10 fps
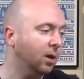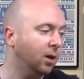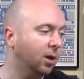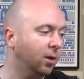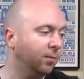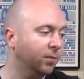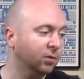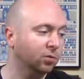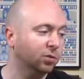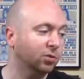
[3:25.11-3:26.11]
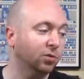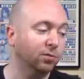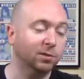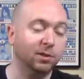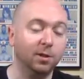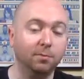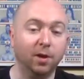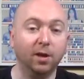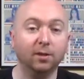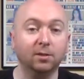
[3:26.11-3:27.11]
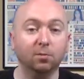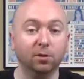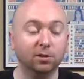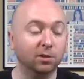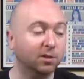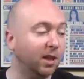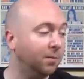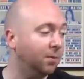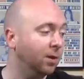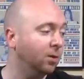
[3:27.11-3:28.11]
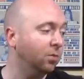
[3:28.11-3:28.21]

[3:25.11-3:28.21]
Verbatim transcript: This will serve as an Impact Wrestling taping.